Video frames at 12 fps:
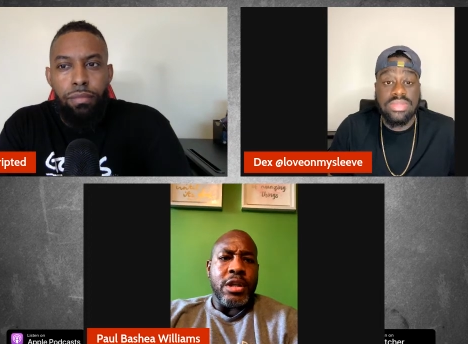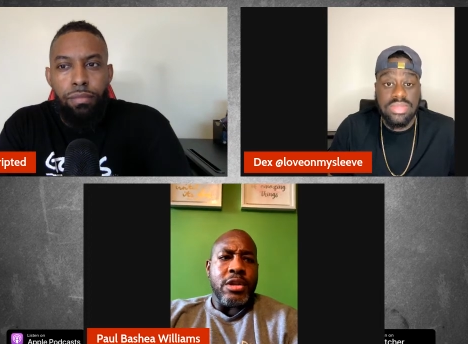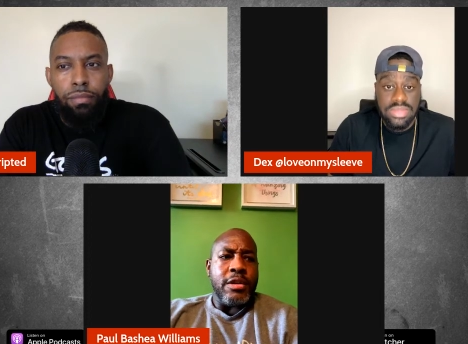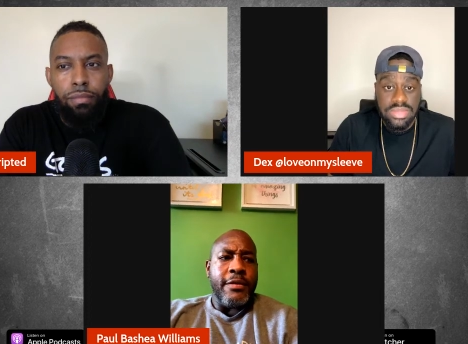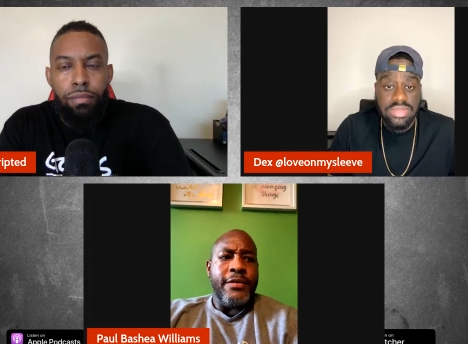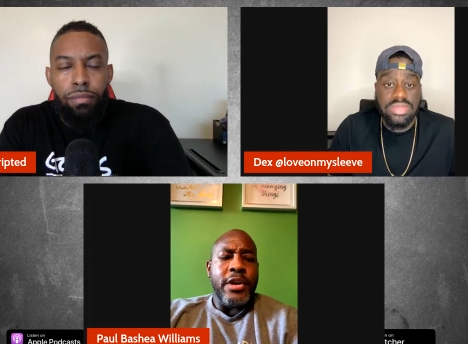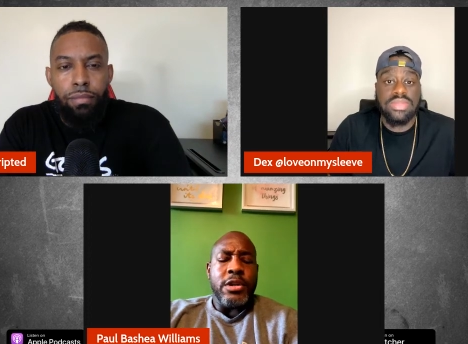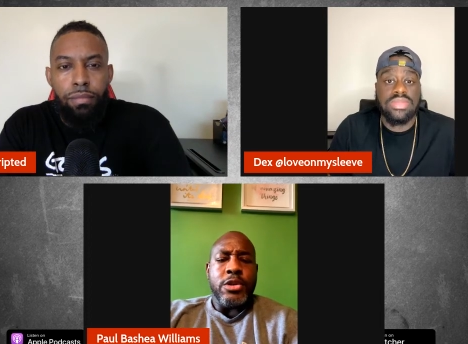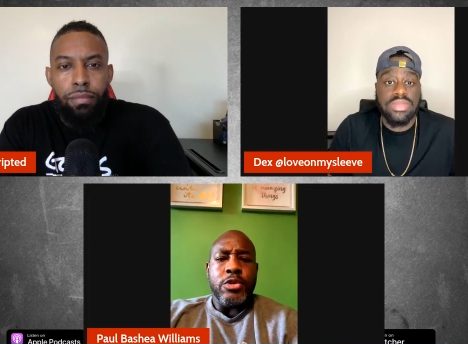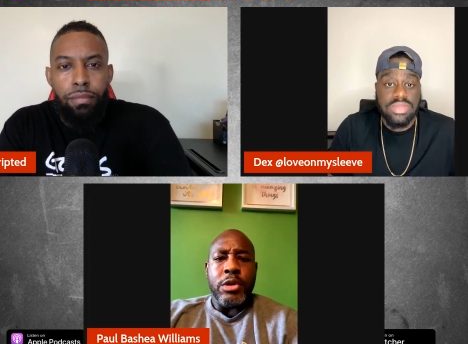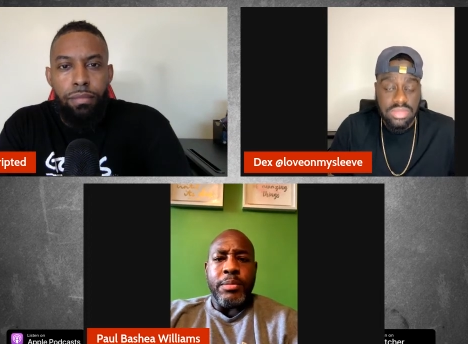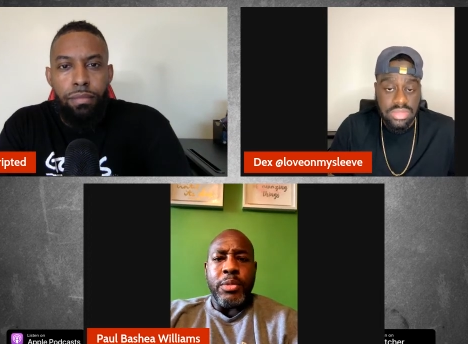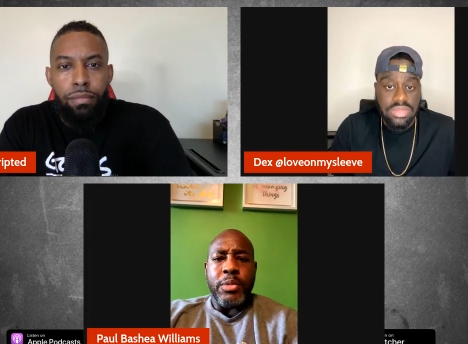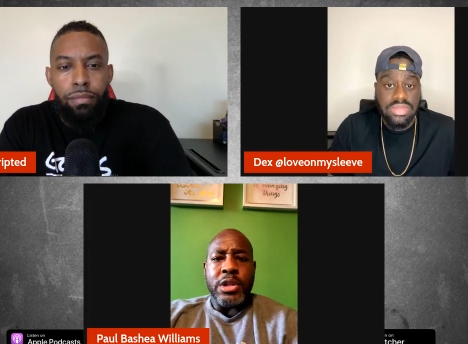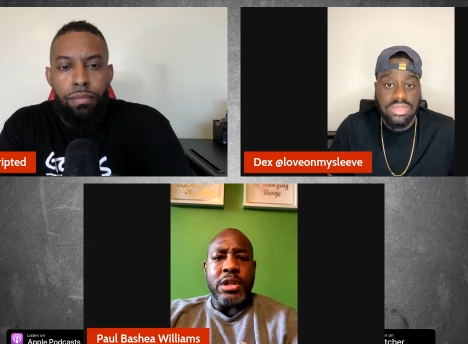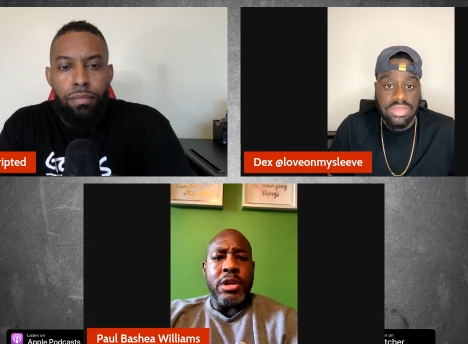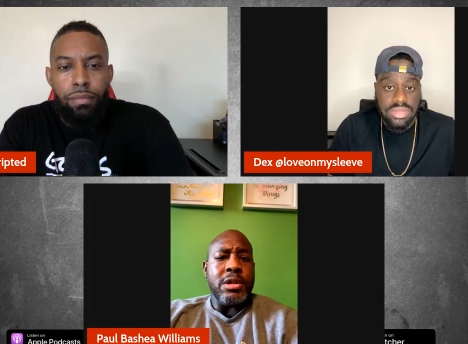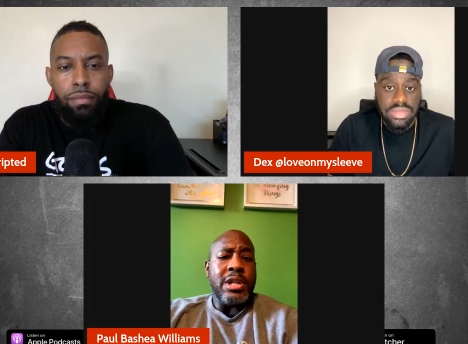Speaker 1: a, a fellas trip, or
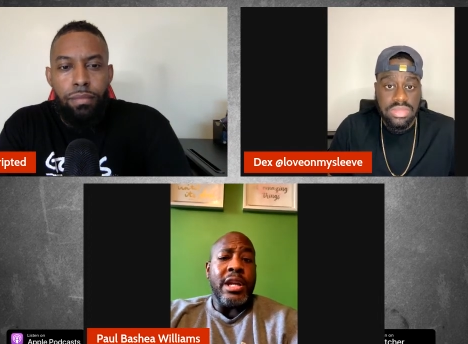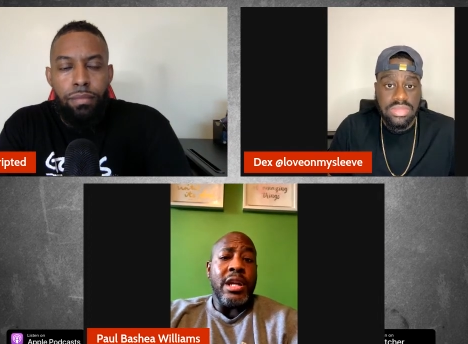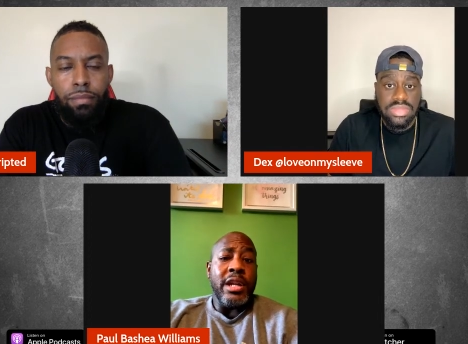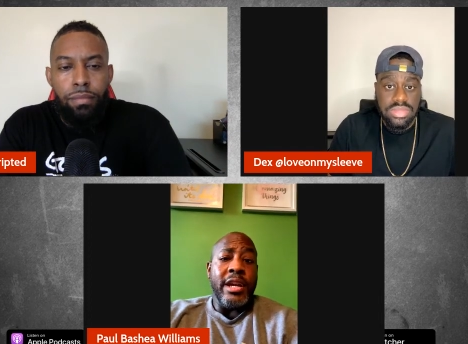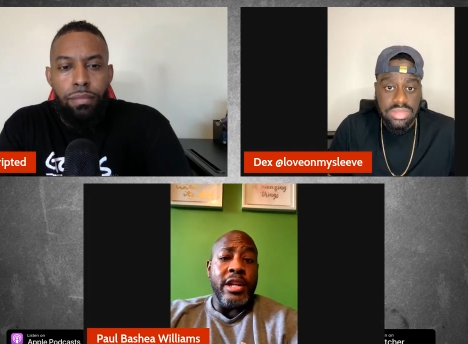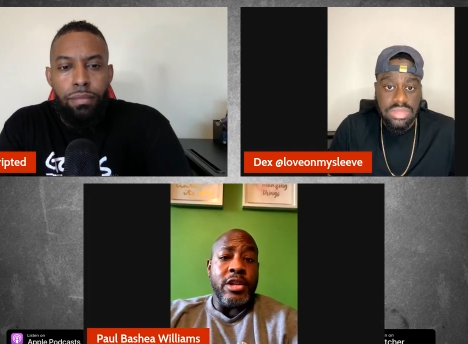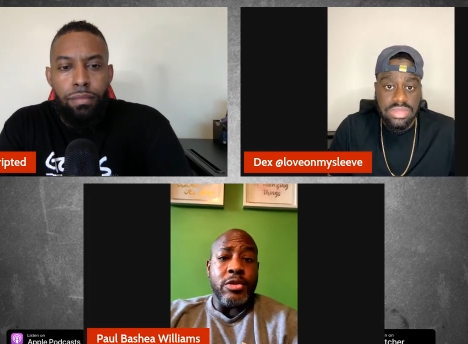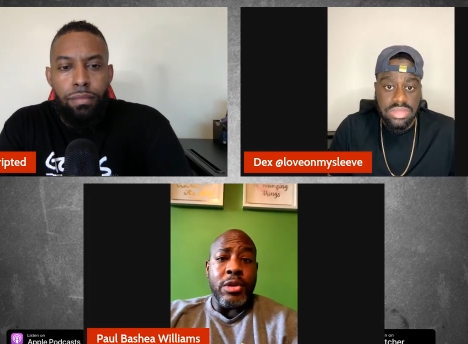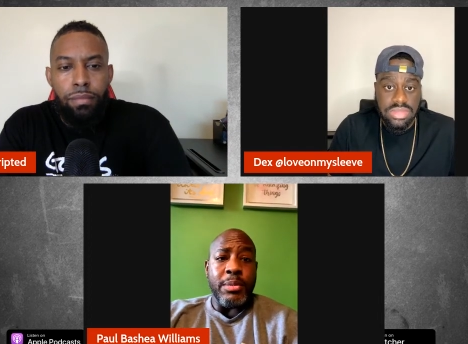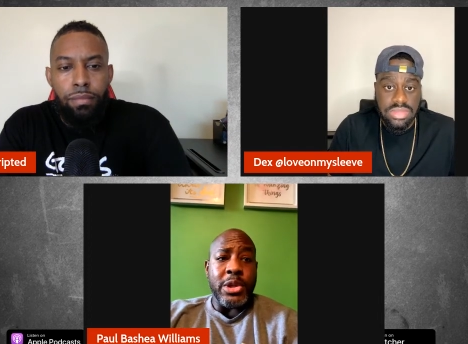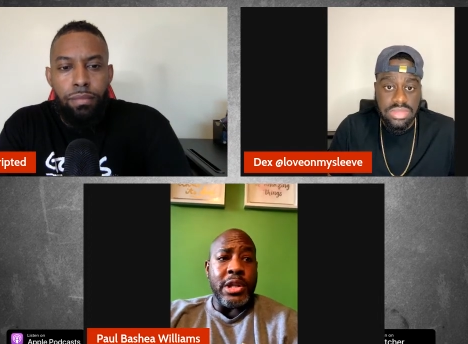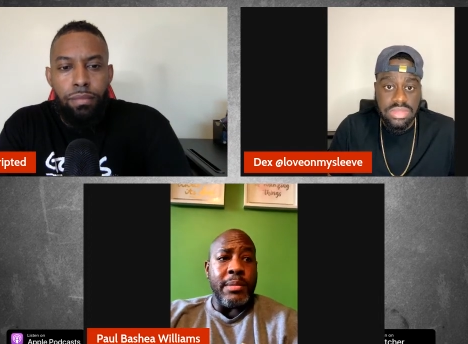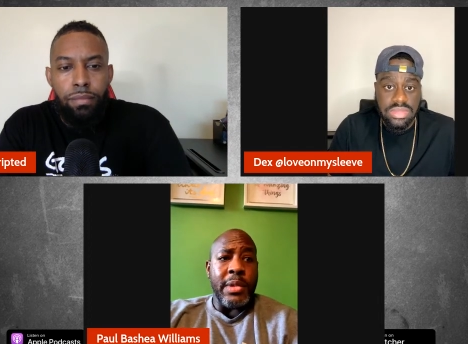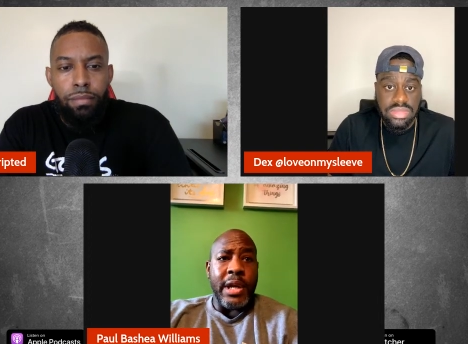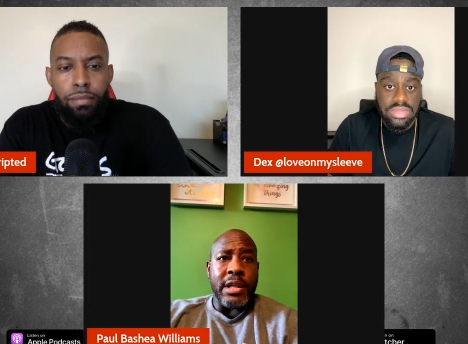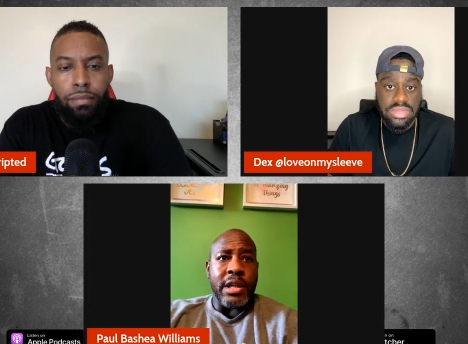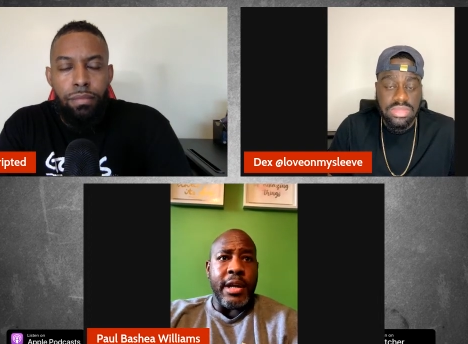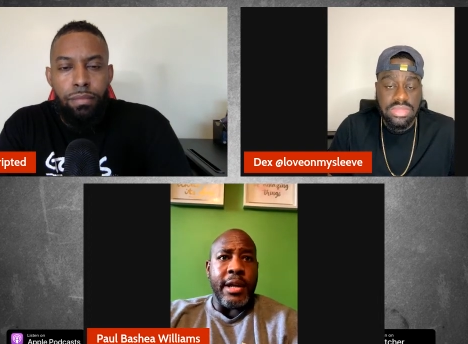let's t- take a ladies trip, or something
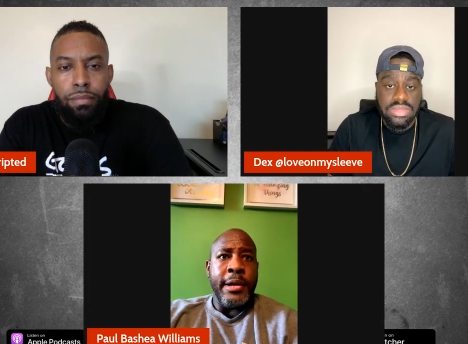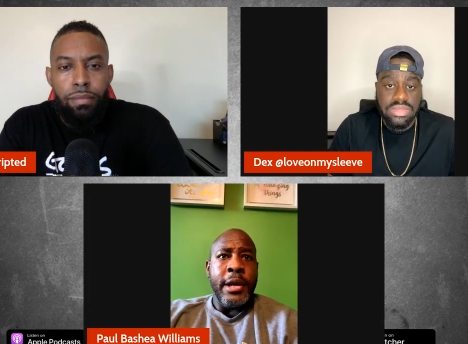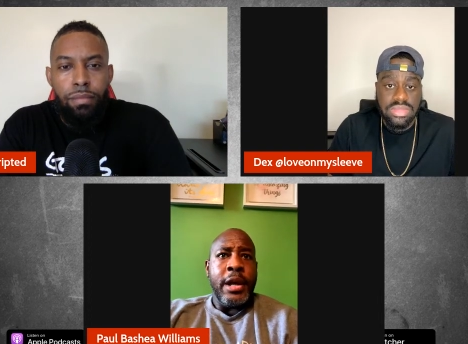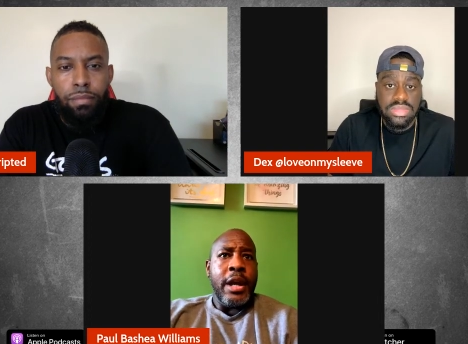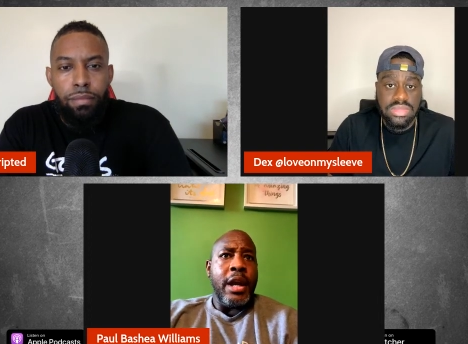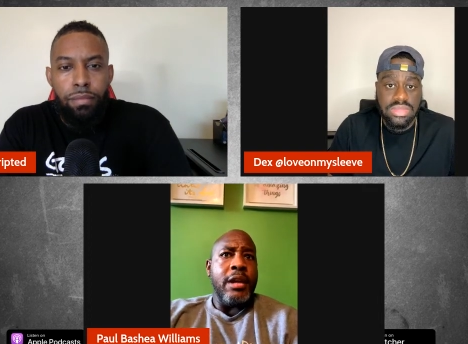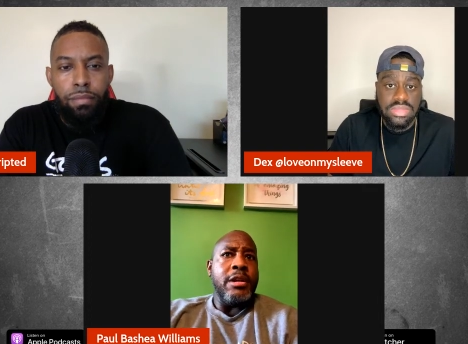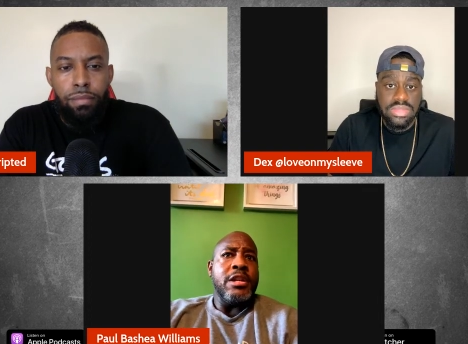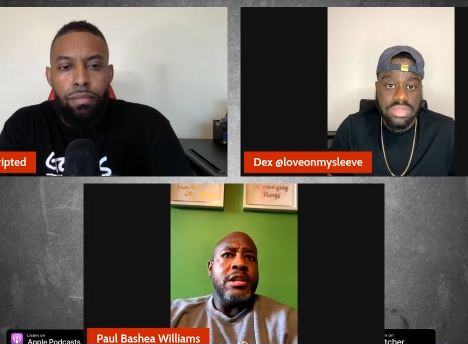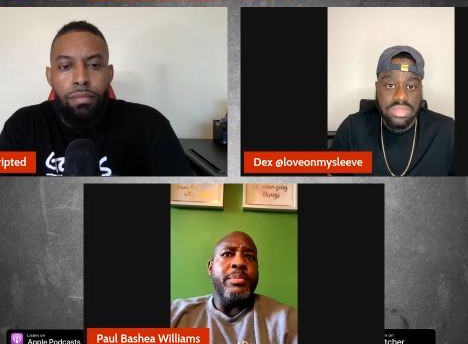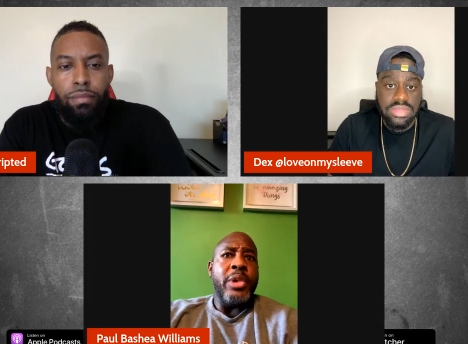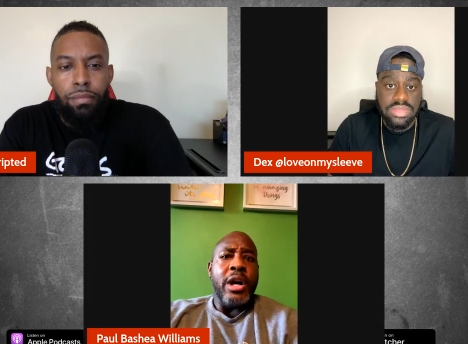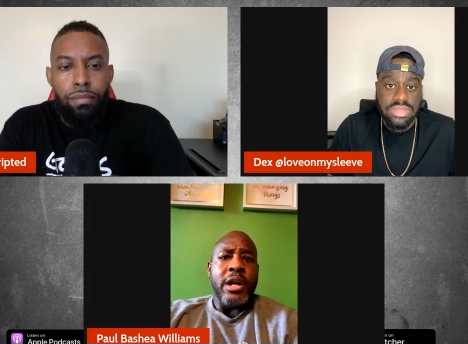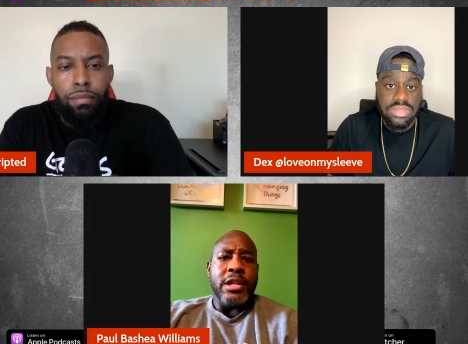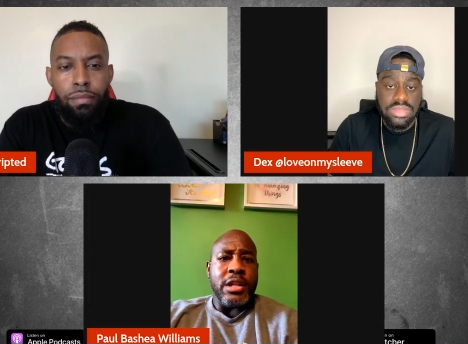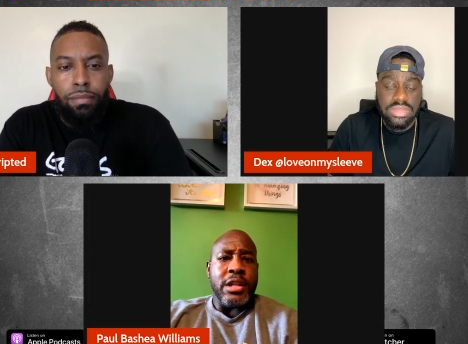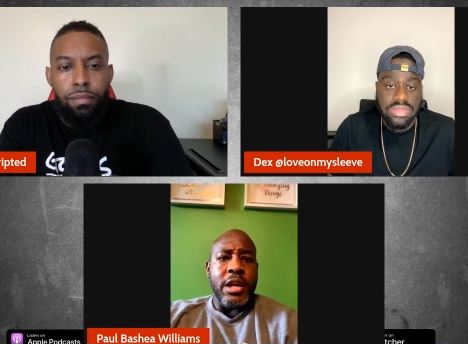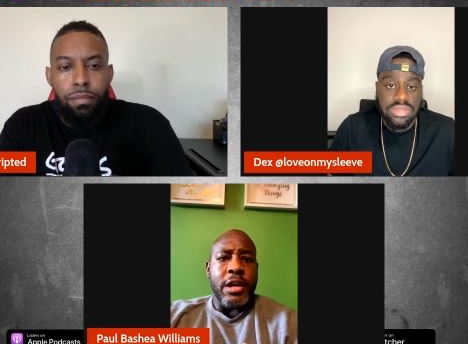like that, and just bond
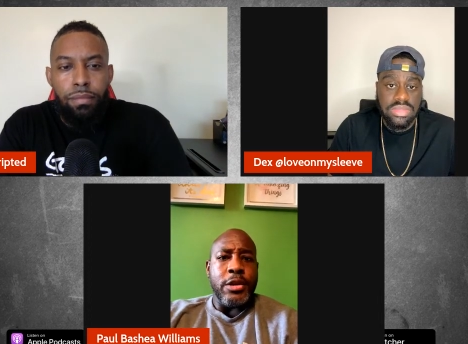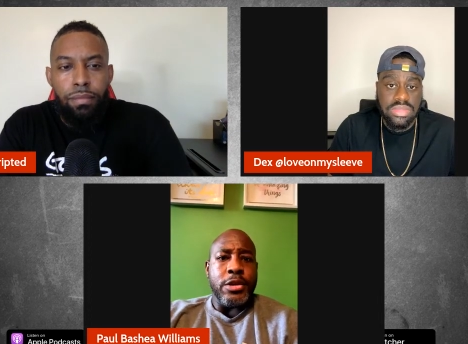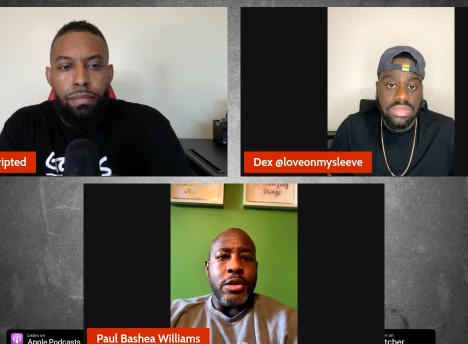together.